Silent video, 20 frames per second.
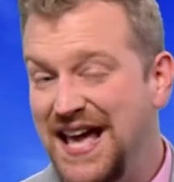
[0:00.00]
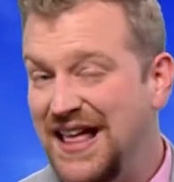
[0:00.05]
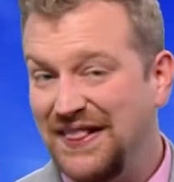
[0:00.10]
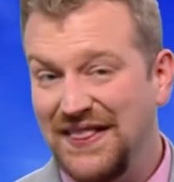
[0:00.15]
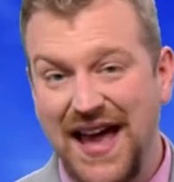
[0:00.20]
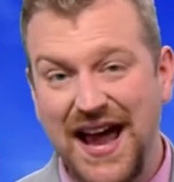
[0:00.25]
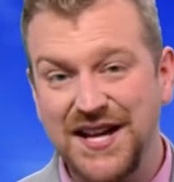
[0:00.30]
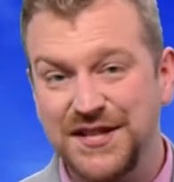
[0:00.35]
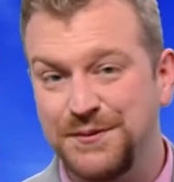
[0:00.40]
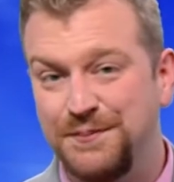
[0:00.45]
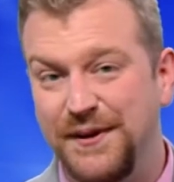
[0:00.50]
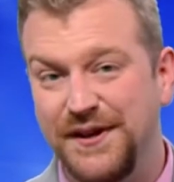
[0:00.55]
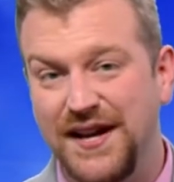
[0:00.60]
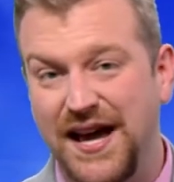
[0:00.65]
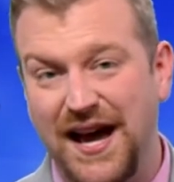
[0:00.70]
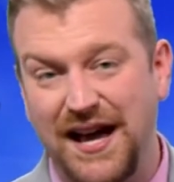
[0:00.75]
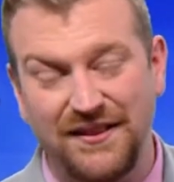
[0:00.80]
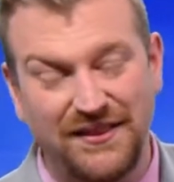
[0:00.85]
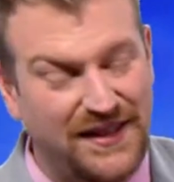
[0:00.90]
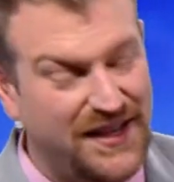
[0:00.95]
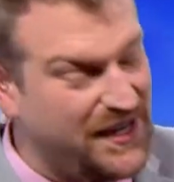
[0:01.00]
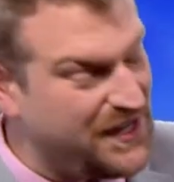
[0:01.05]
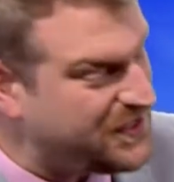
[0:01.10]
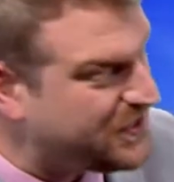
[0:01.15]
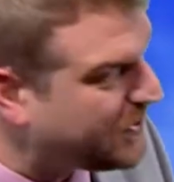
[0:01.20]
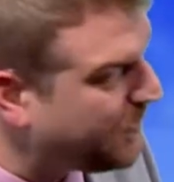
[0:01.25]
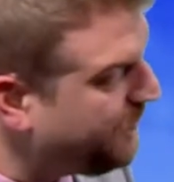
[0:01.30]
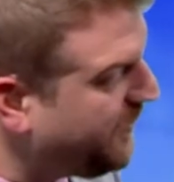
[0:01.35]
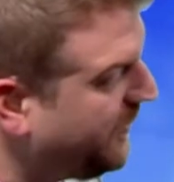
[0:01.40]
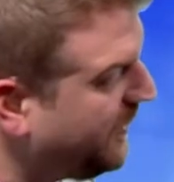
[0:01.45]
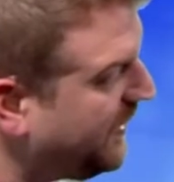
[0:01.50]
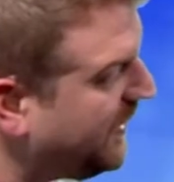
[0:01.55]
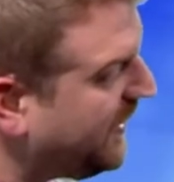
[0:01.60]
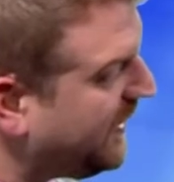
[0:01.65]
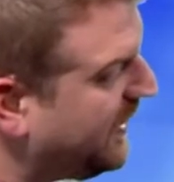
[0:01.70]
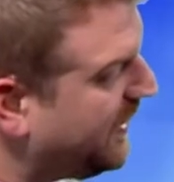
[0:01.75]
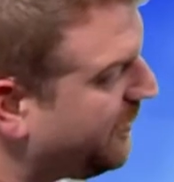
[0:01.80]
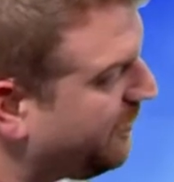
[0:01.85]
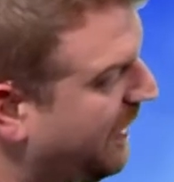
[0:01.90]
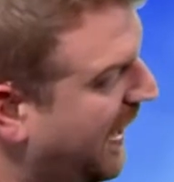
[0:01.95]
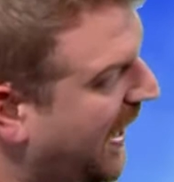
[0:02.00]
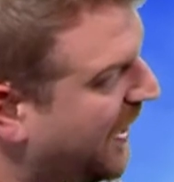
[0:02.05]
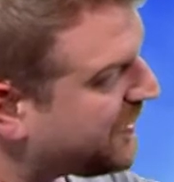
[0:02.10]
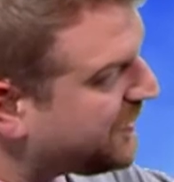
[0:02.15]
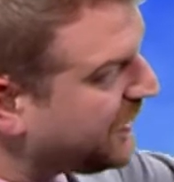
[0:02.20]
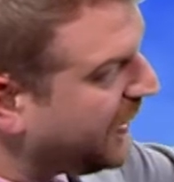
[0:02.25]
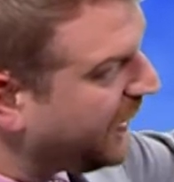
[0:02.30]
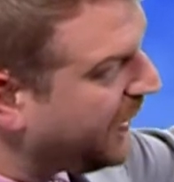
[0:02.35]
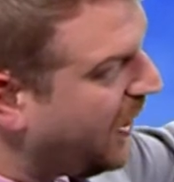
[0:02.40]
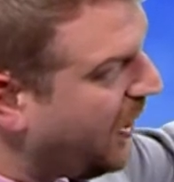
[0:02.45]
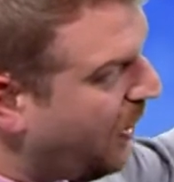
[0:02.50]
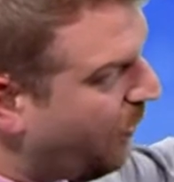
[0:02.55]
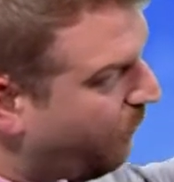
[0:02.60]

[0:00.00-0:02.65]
Last but not least, community interaction,